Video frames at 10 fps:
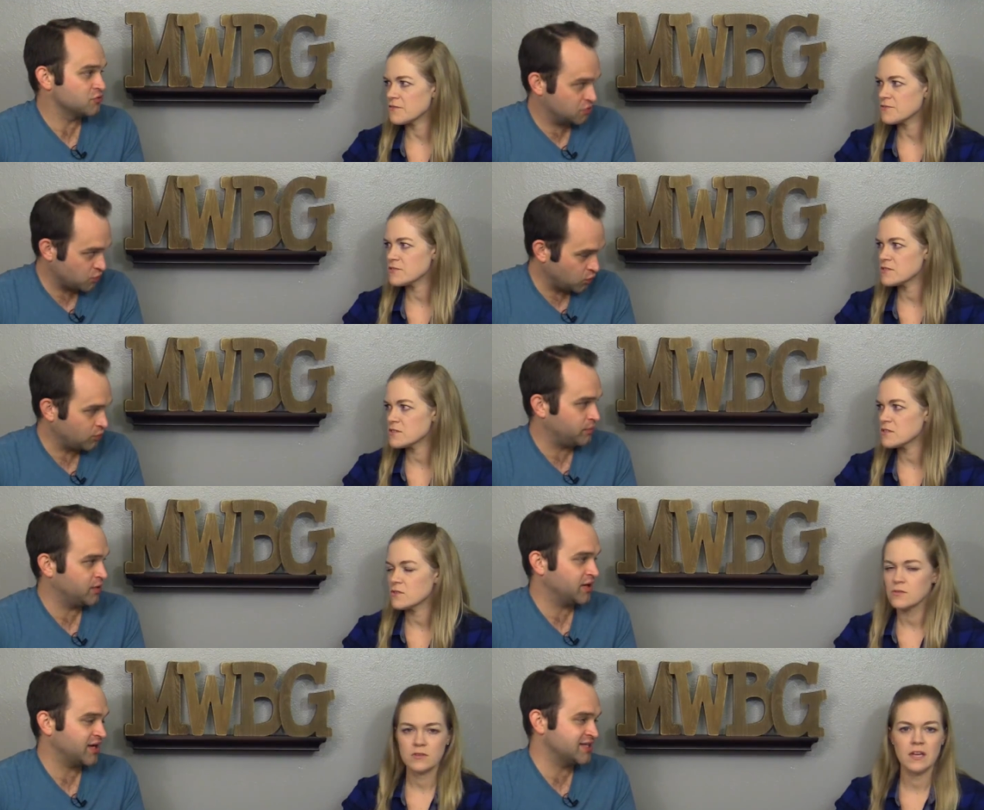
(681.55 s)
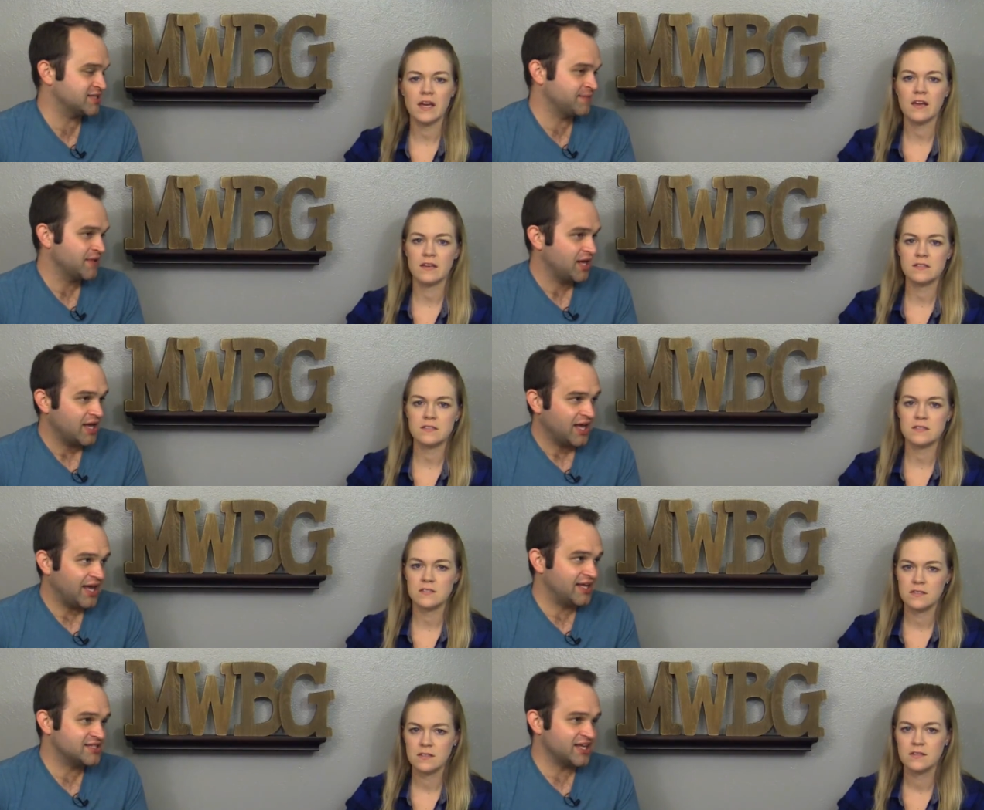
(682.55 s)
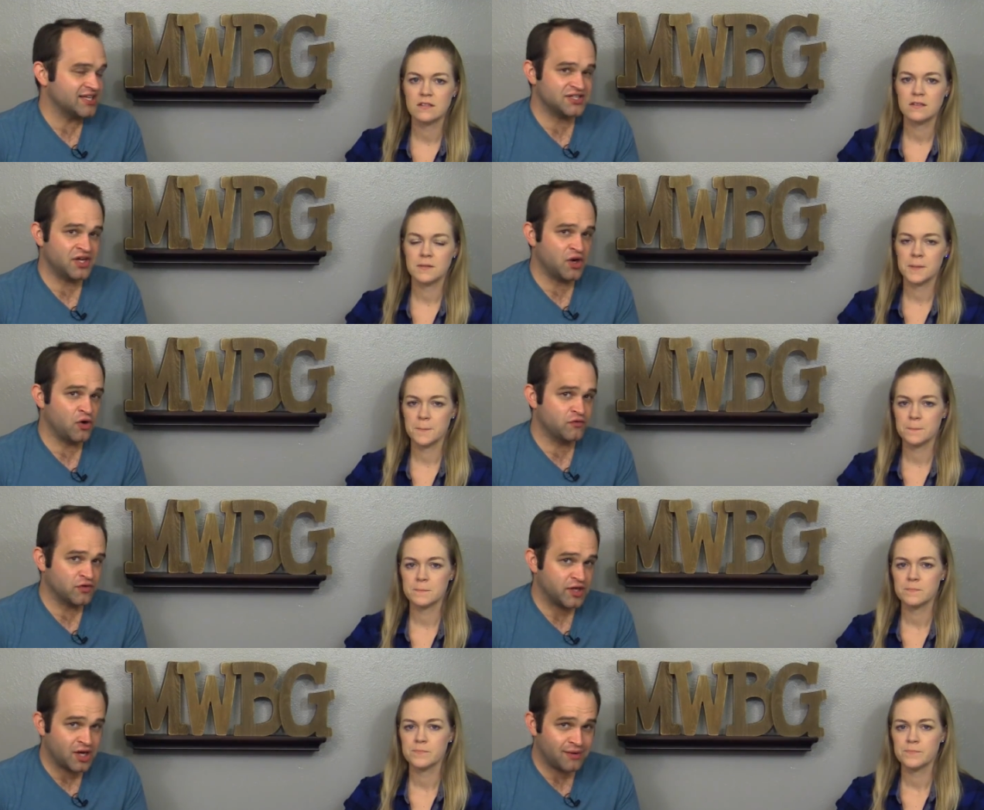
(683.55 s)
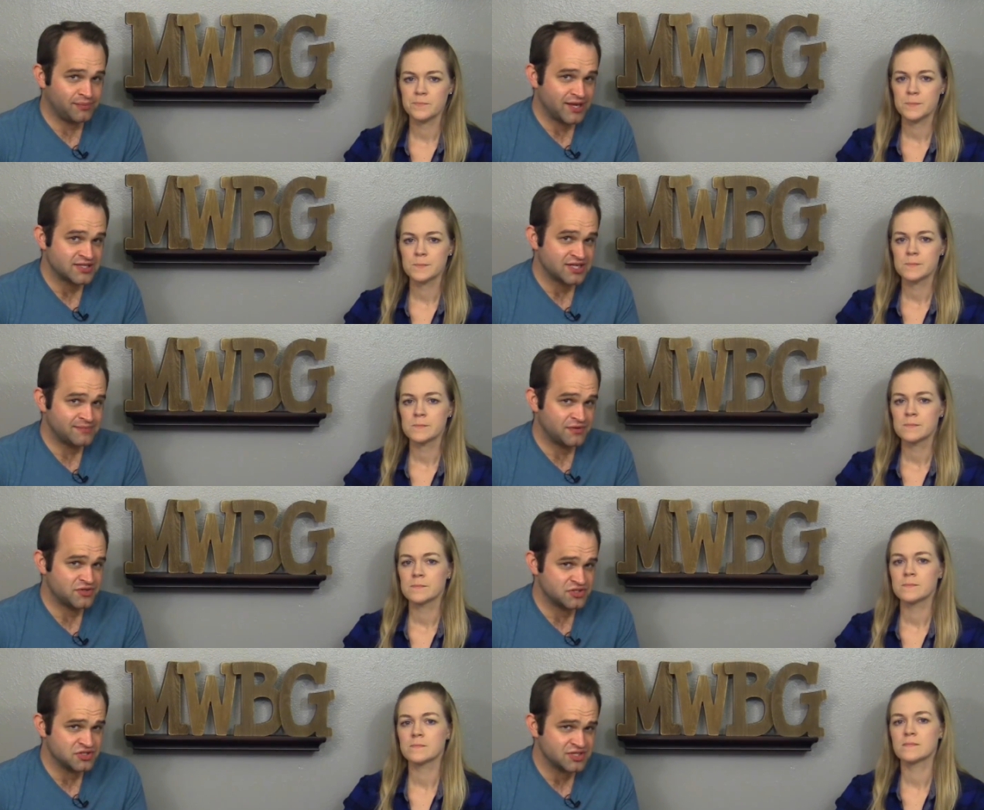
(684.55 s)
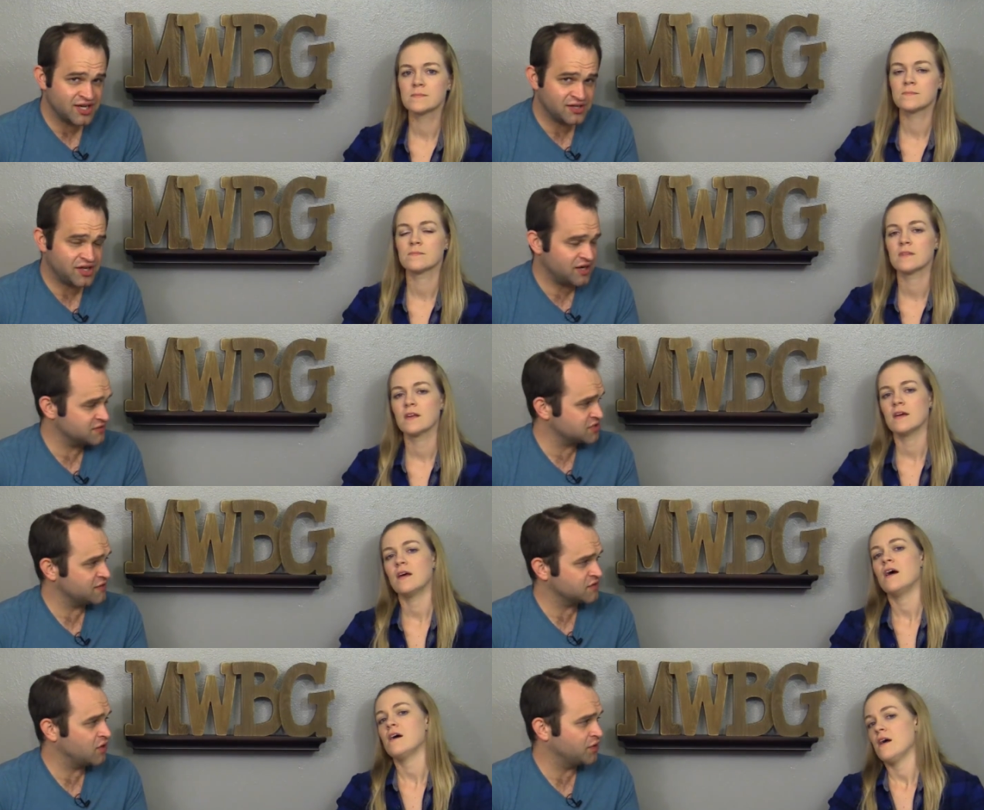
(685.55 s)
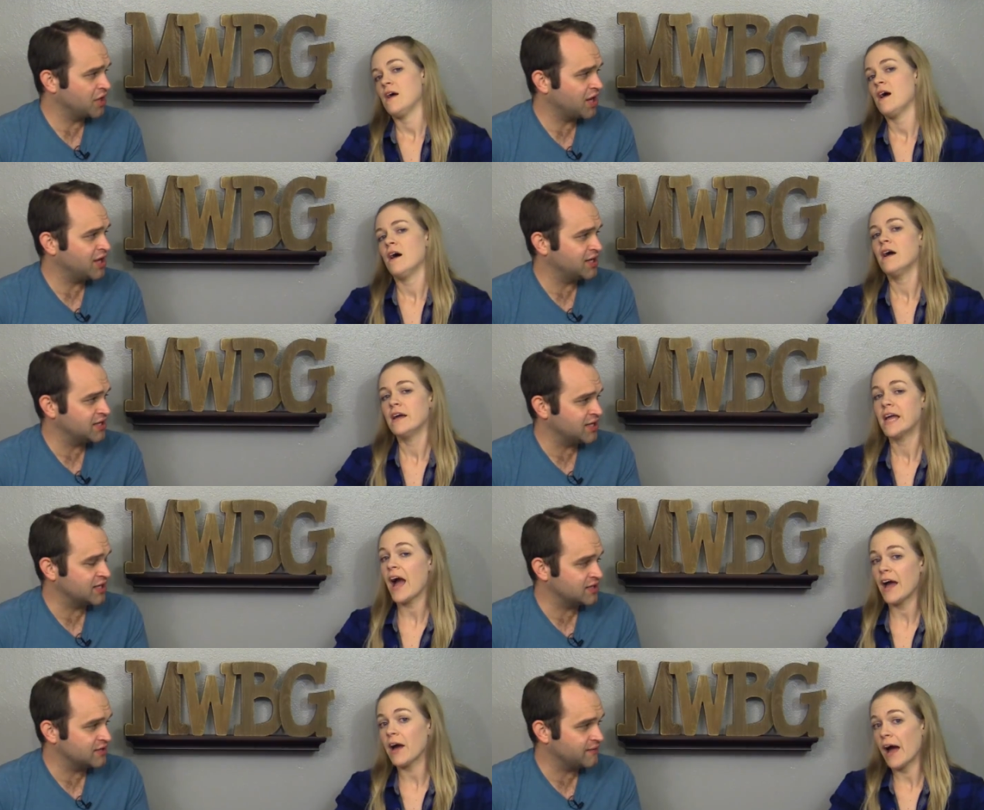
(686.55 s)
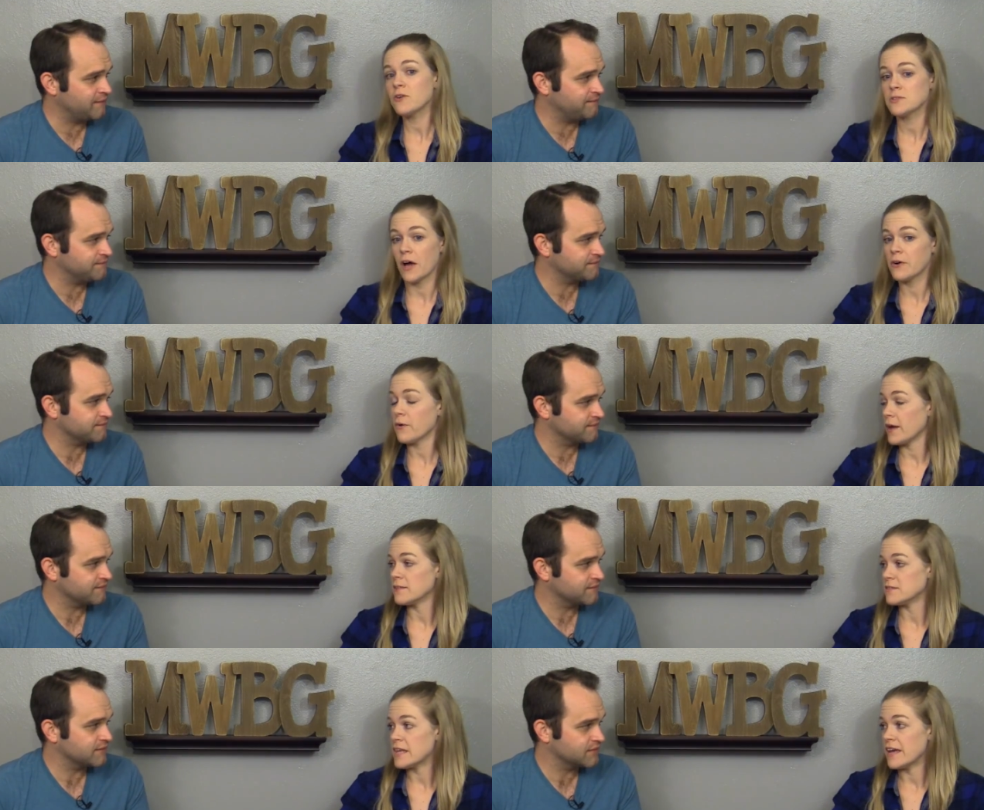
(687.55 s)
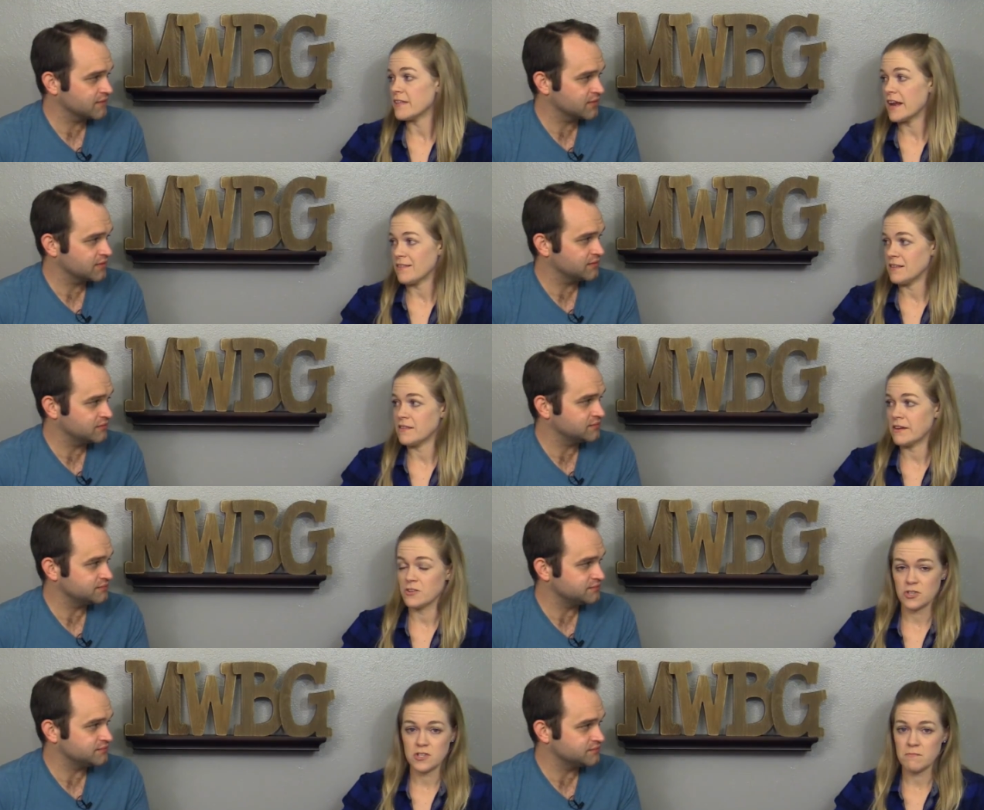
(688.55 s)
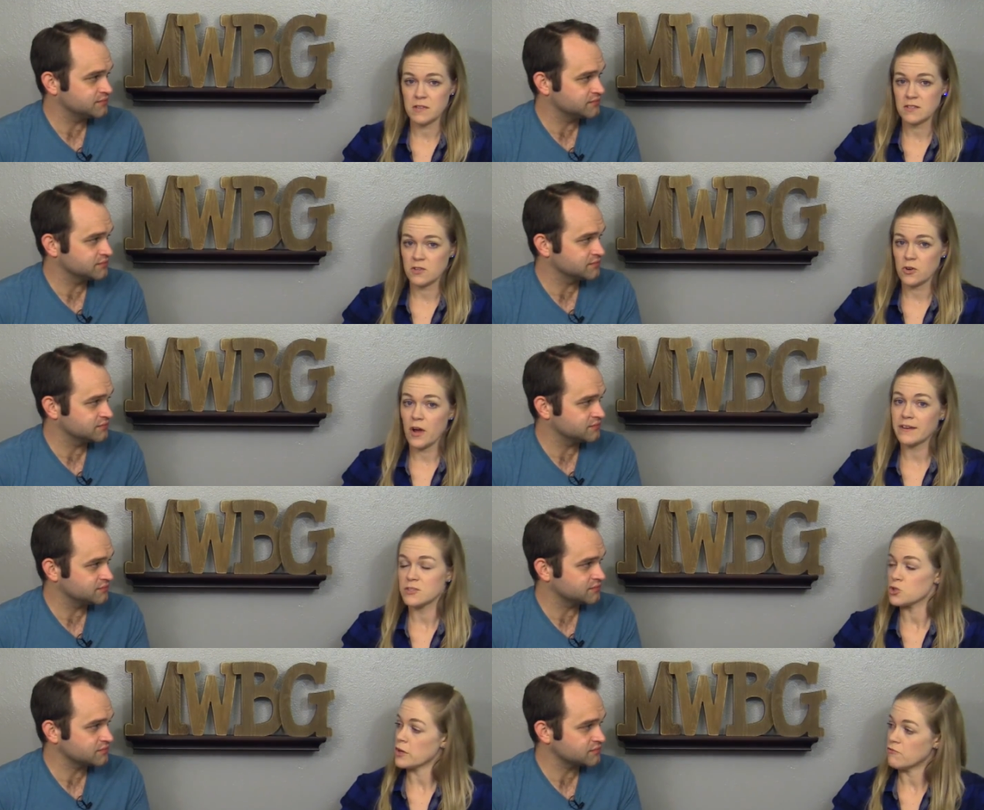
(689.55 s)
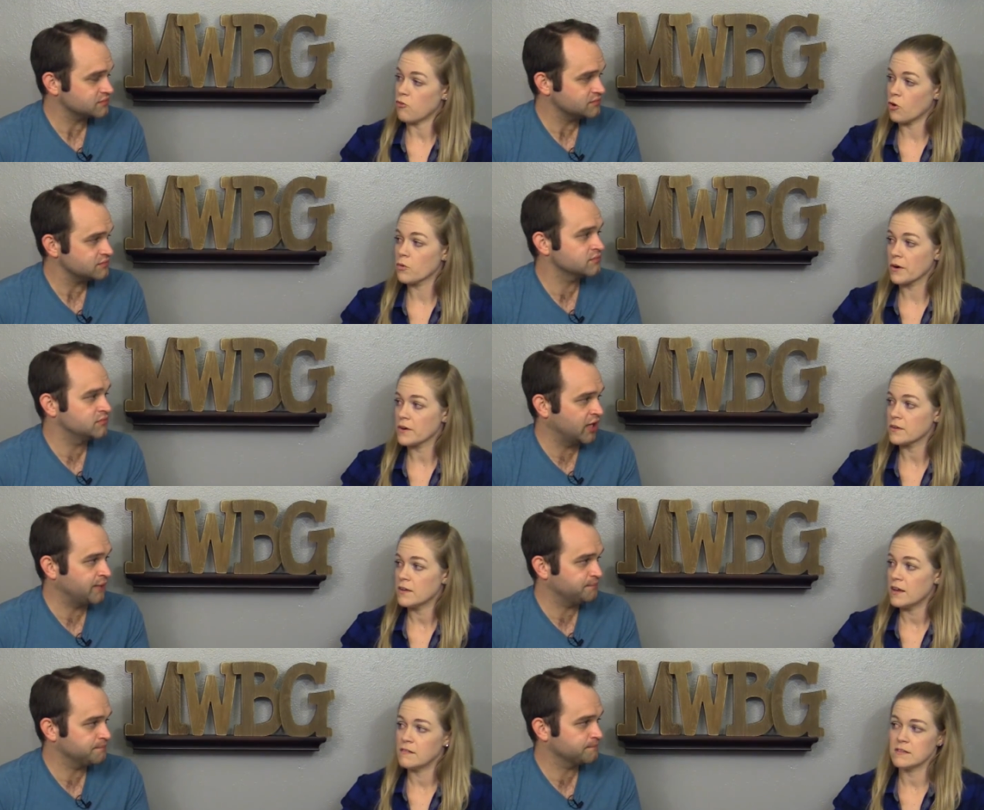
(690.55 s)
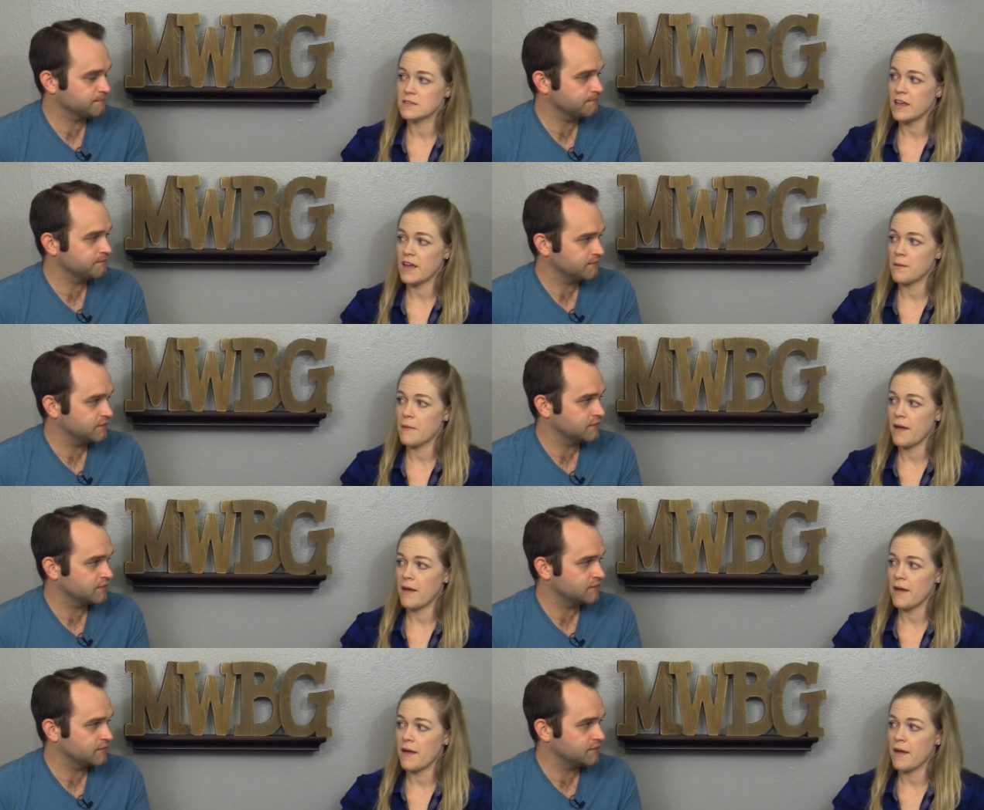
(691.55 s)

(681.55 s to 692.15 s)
Speaker 1: through the rule book. It's, yes. It's, it's not an overly complex game, but there's just kind of a lot of stuff going on. yeah,
Speaker 2: I, will I'll go ahead and say it that I think there are just some things that are not as straightforward yeah. in this game